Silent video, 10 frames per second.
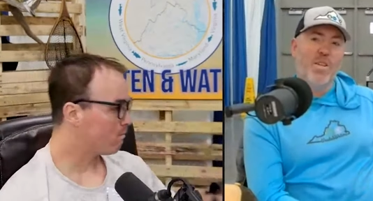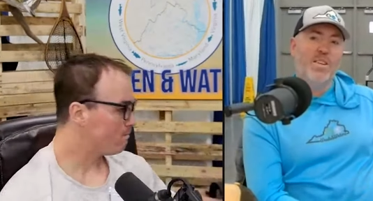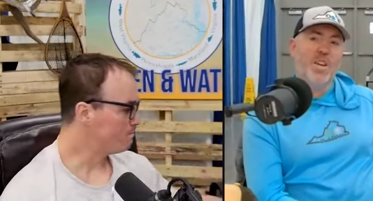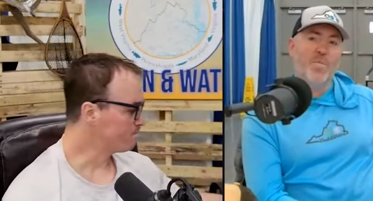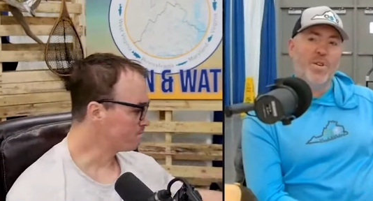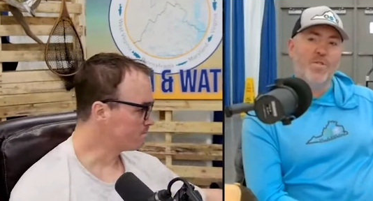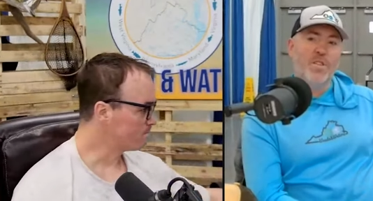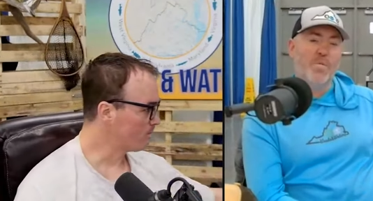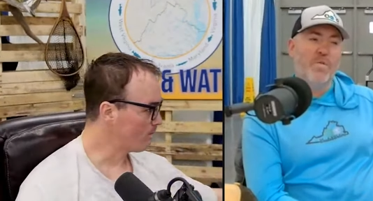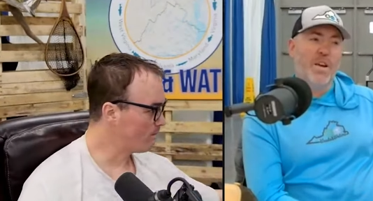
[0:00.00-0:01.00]
Speaker 1: over the last couple years.
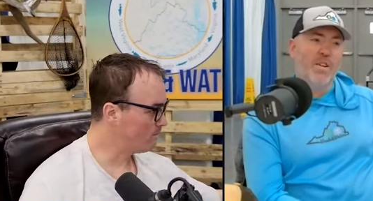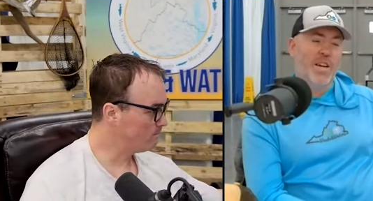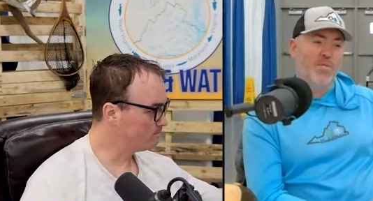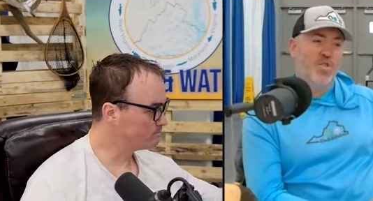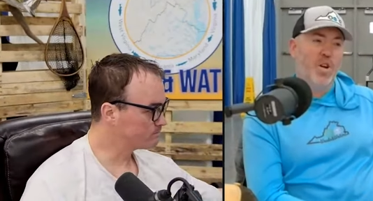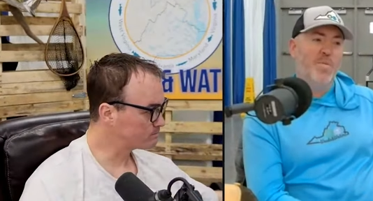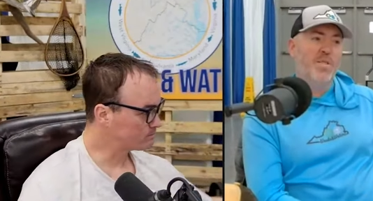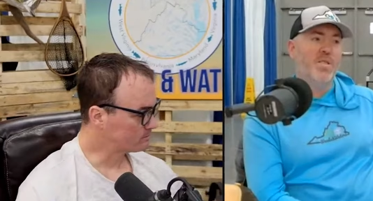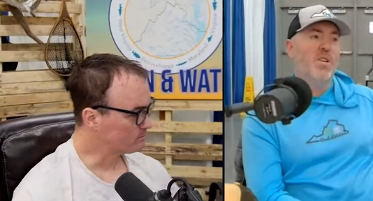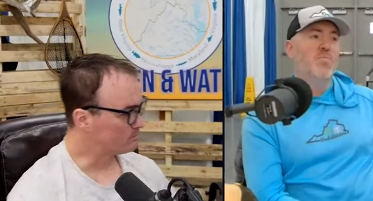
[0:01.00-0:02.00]
Like we've taken a couple
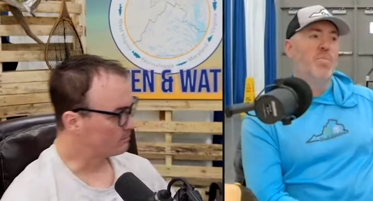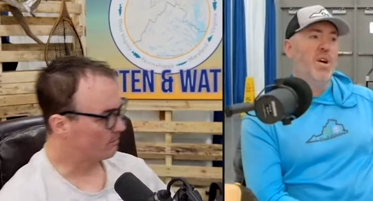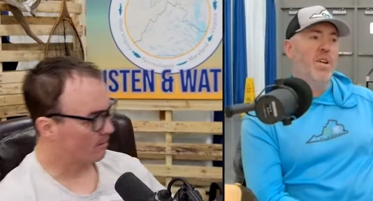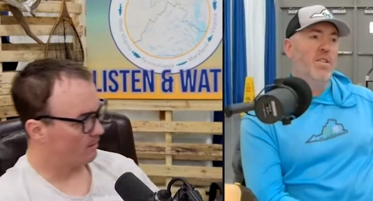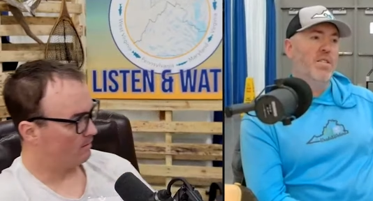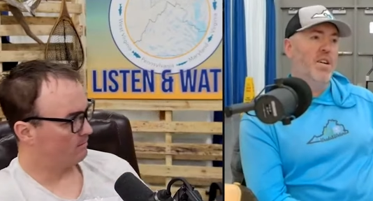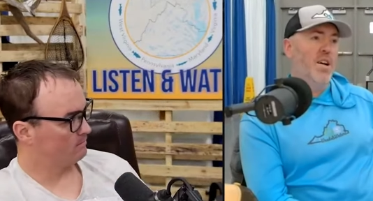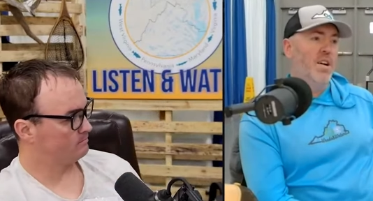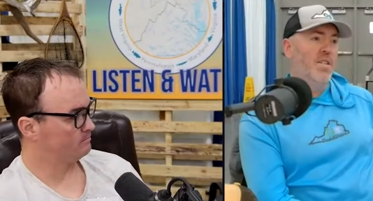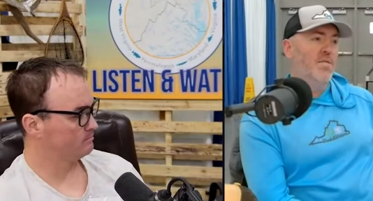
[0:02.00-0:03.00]
trips, but
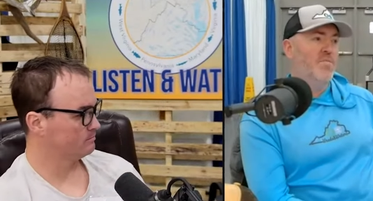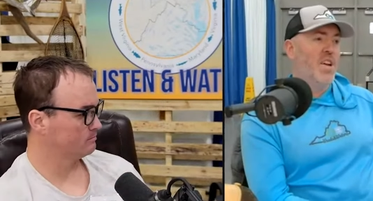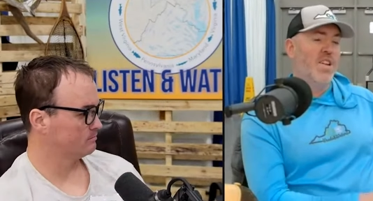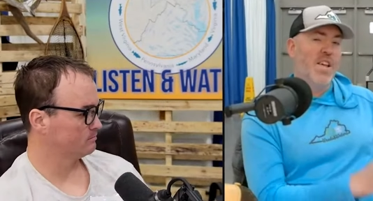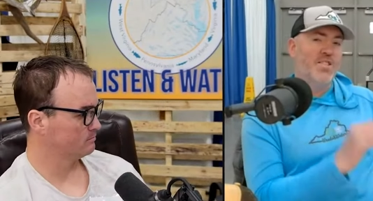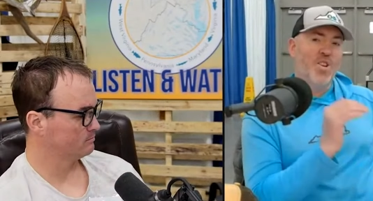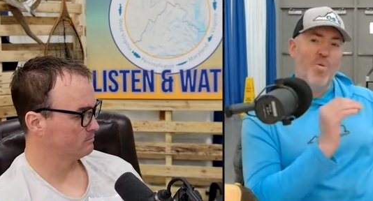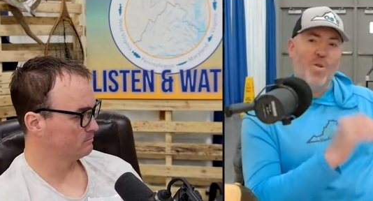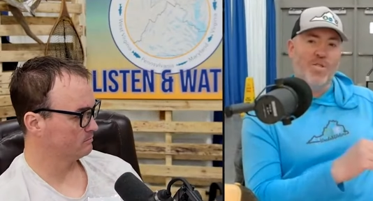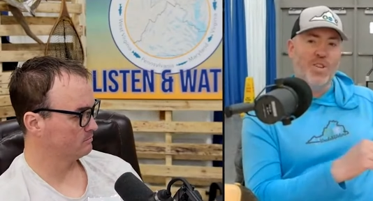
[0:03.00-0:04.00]
uh, getting into that
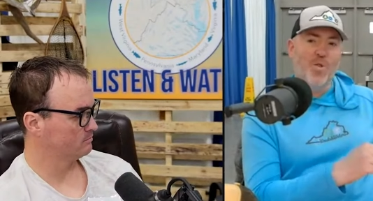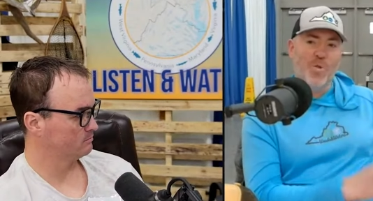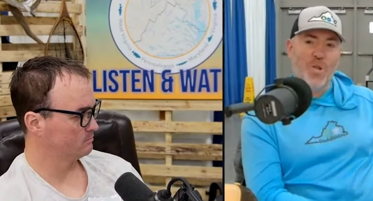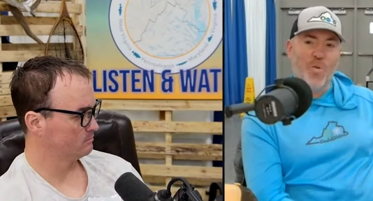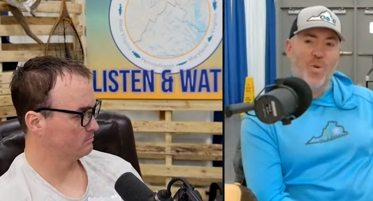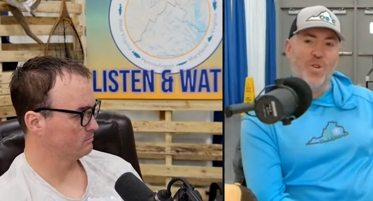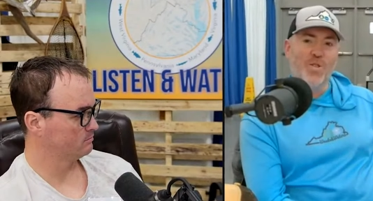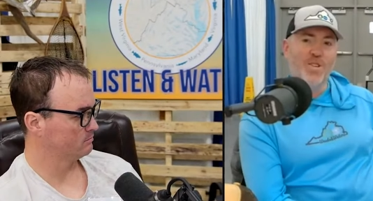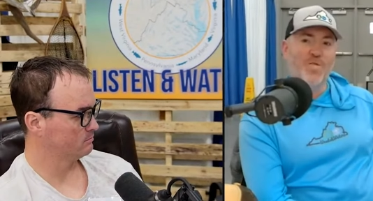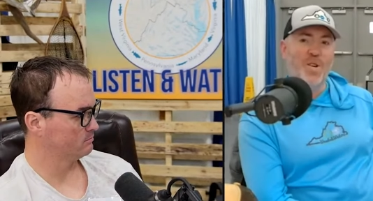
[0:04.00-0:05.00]
saltwater is like a whole other world
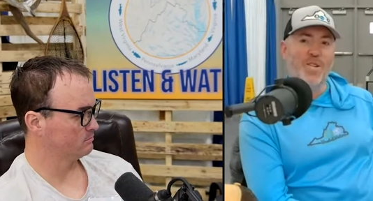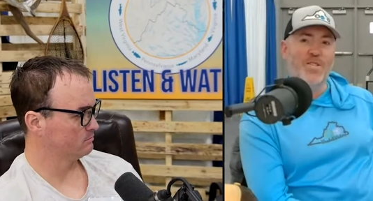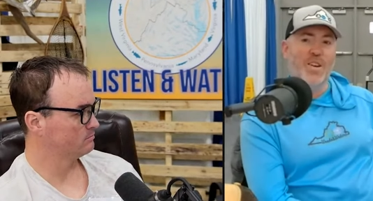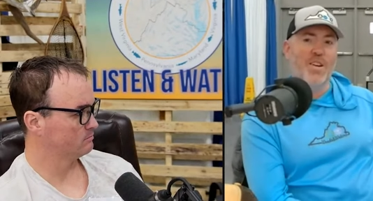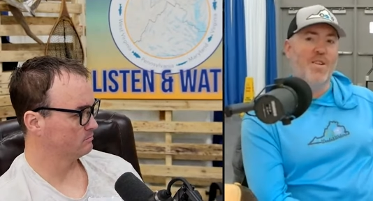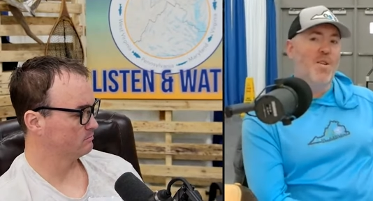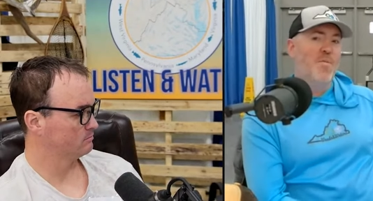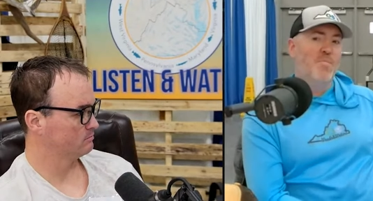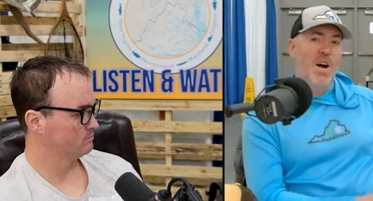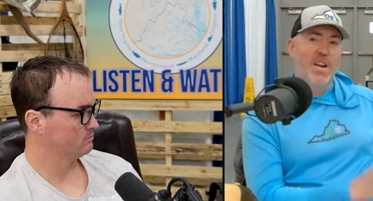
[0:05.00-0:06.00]
as far as like
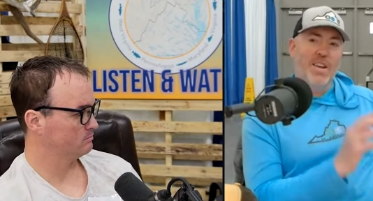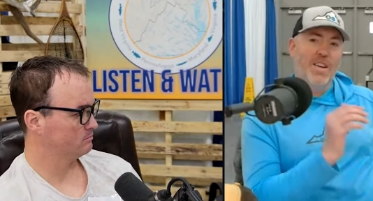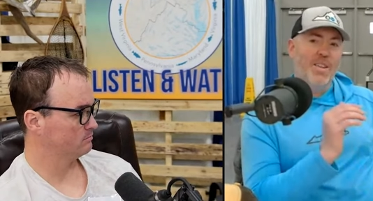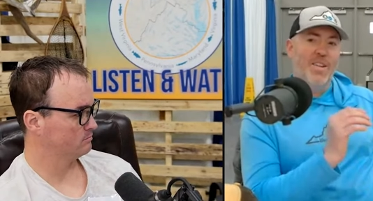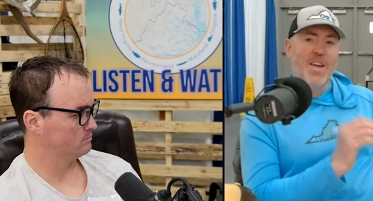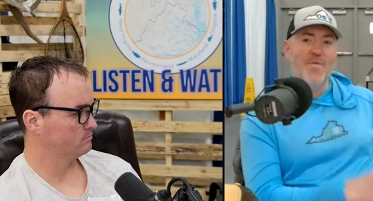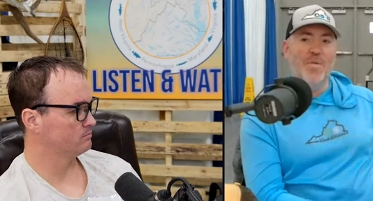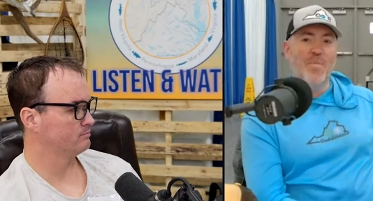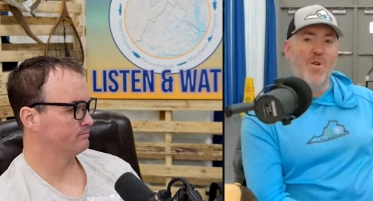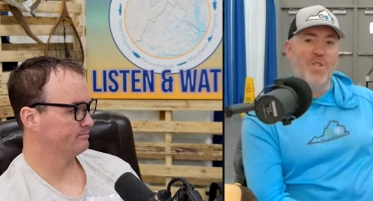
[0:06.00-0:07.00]
money and having the
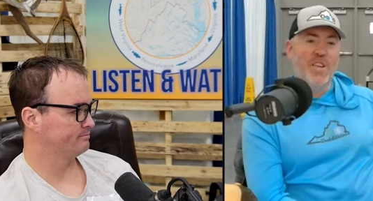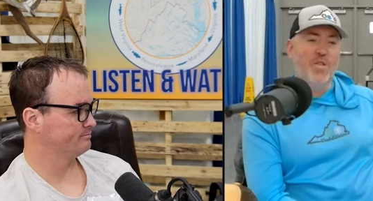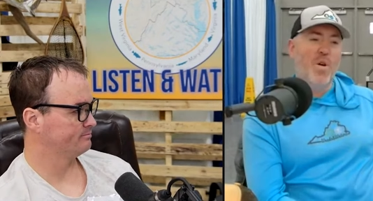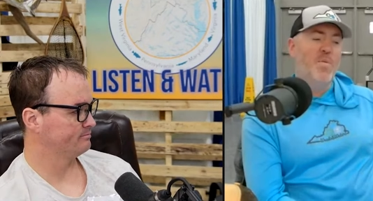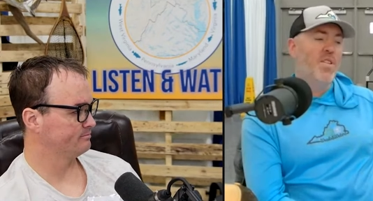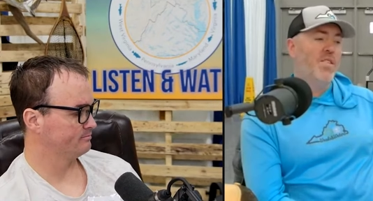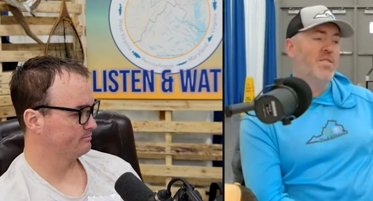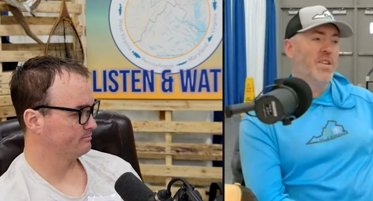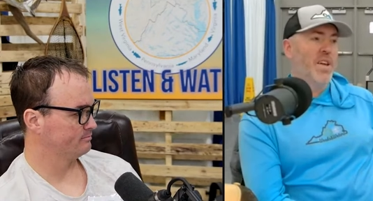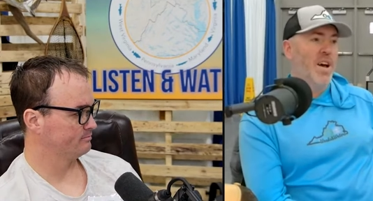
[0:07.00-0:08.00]
boat and the equipment and things
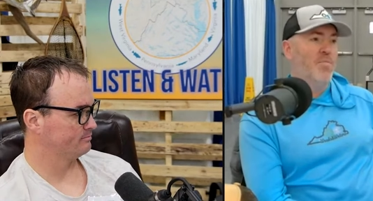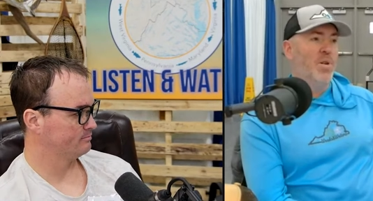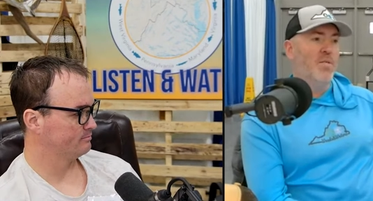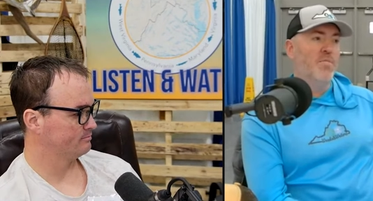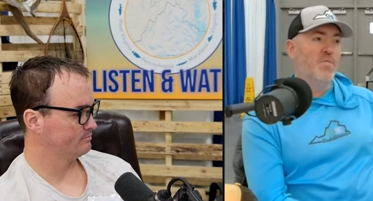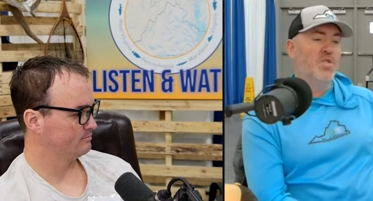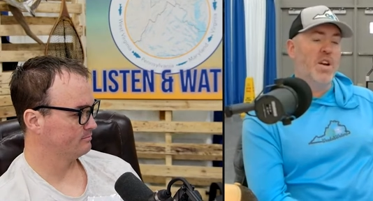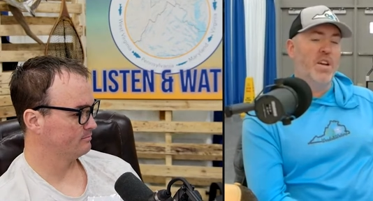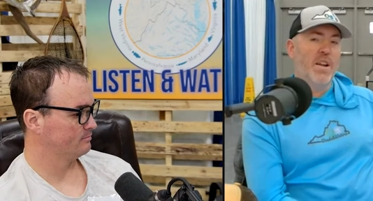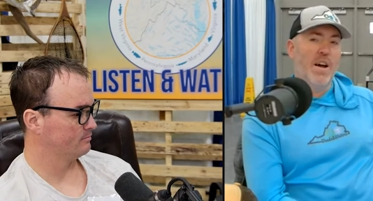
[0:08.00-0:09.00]
like that. But we try
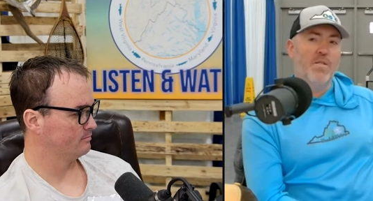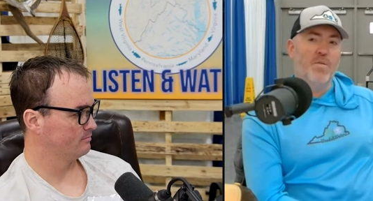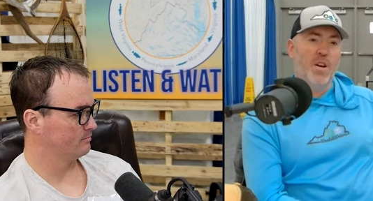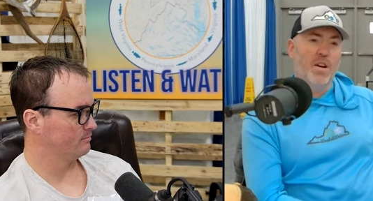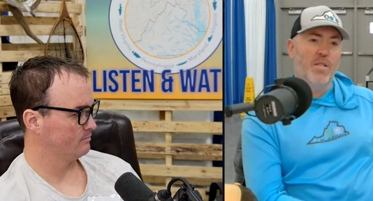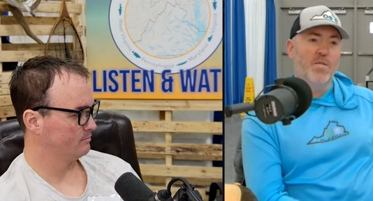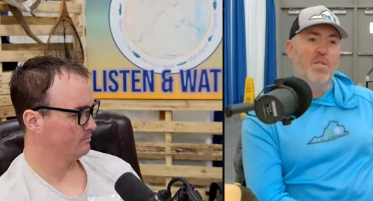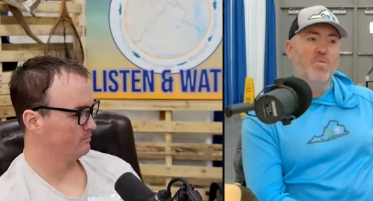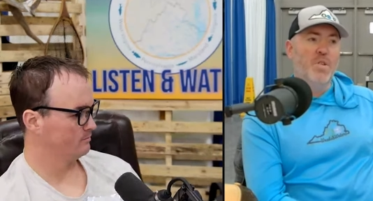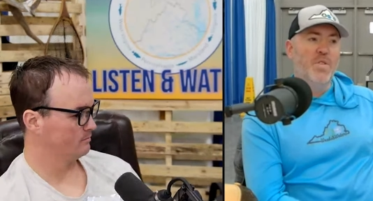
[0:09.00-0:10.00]
to get out. Uh,
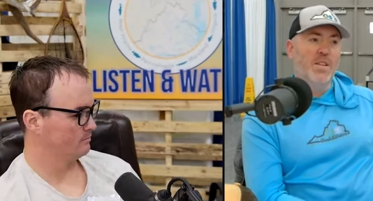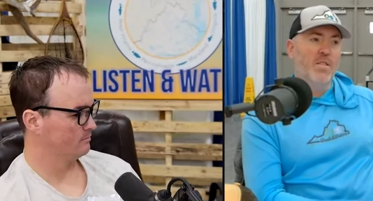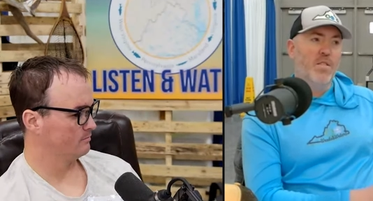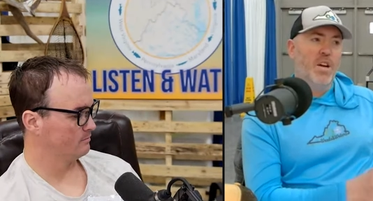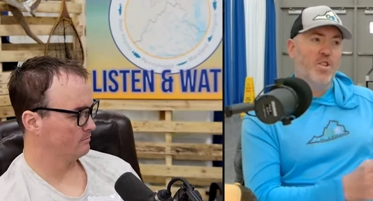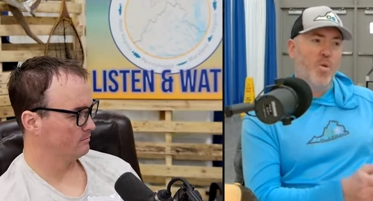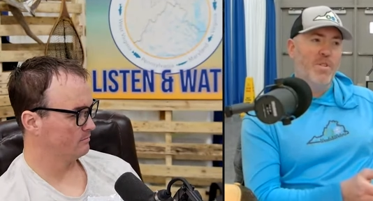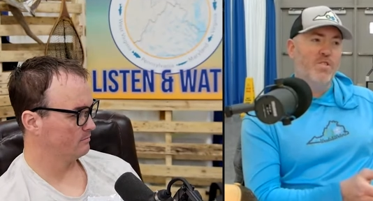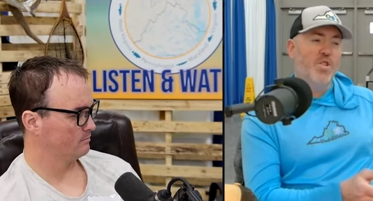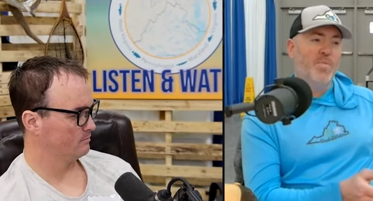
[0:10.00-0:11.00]
we've done a
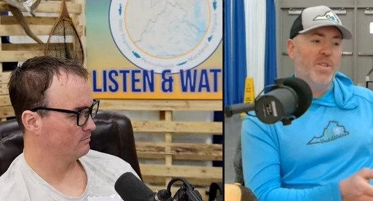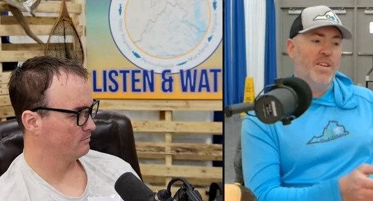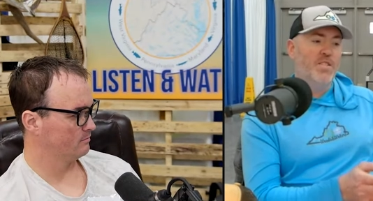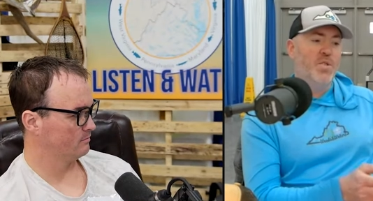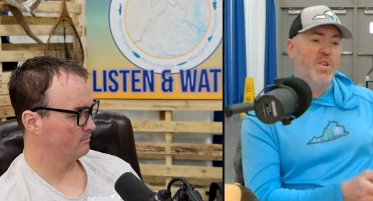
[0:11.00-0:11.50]
Cobia trip the last